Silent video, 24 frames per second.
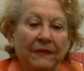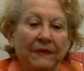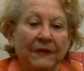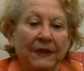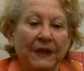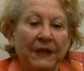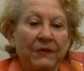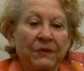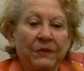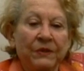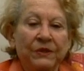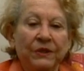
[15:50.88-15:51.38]

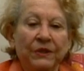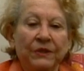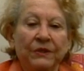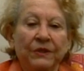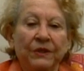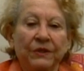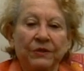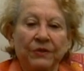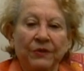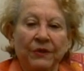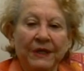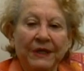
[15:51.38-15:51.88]
they would just
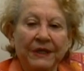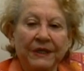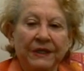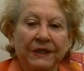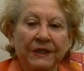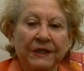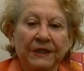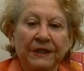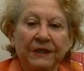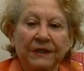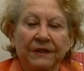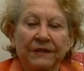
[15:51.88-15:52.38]
address
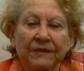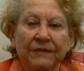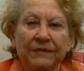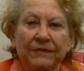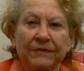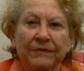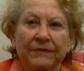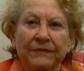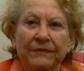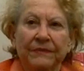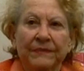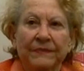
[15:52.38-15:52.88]
this
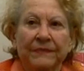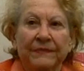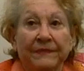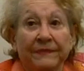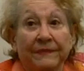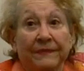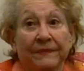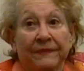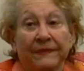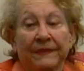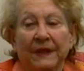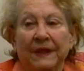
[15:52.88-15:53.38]

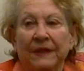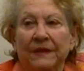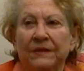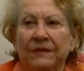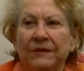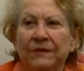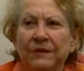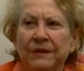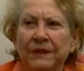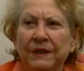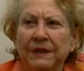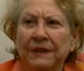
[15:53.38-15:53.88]

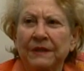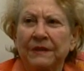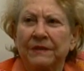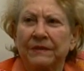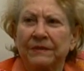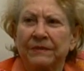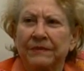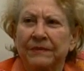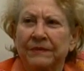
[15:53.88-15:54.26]
to the